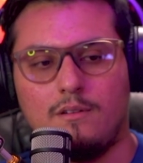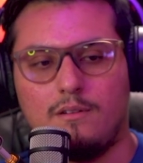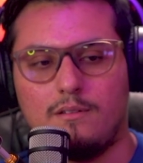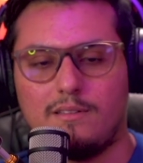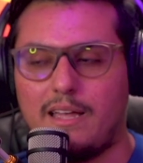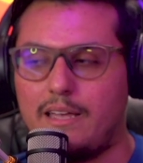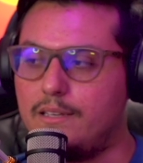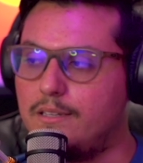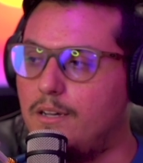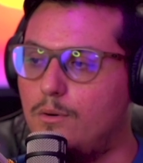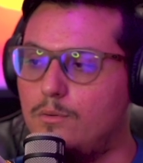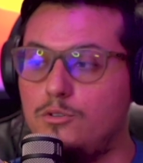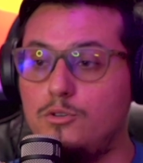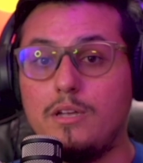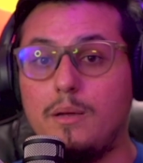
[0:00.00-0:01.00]
Like, yo,
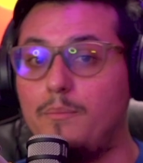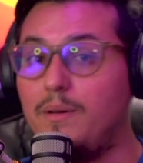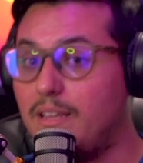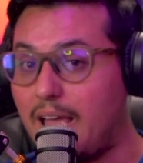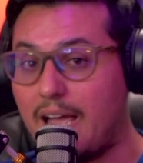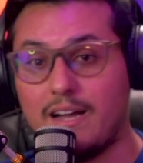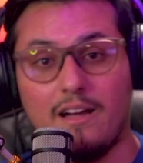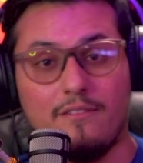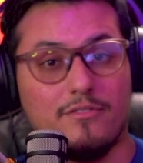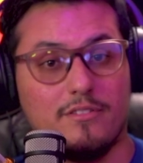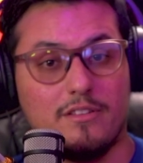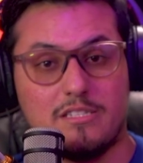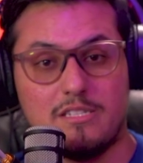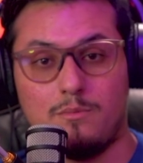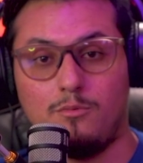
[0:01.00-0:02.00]
you can be that guy for the
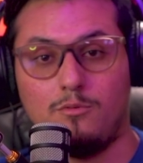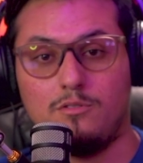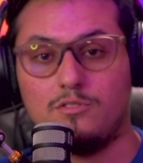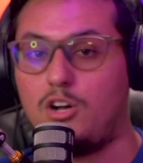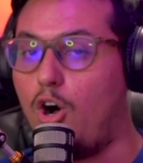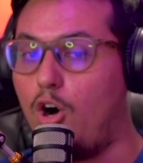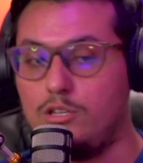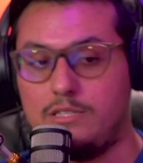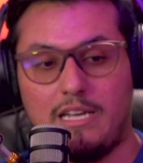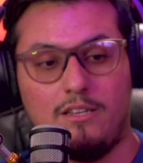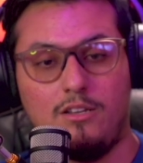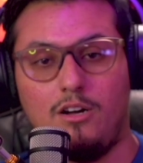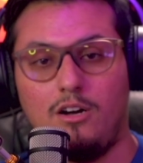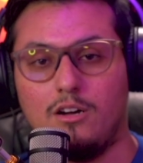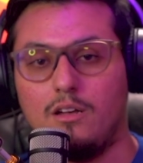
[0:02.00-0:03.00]
Timberwolves all day
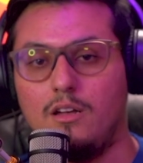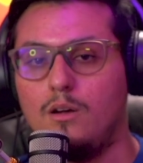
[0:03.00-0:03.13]
long,